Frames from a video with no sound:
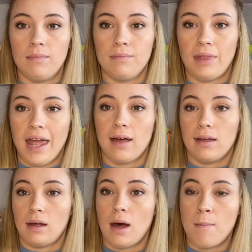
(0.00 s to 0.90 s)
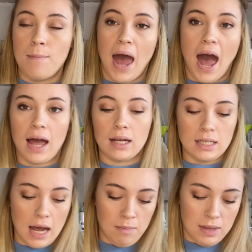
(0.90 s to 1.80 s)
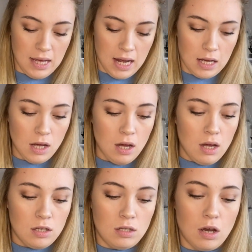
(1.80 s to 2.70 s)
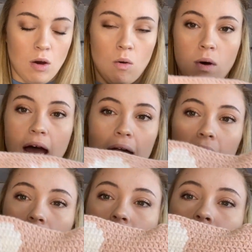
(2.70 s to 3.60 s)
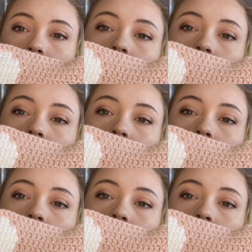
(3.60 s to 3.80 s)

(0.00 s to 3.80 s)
like a bag type thing. So I did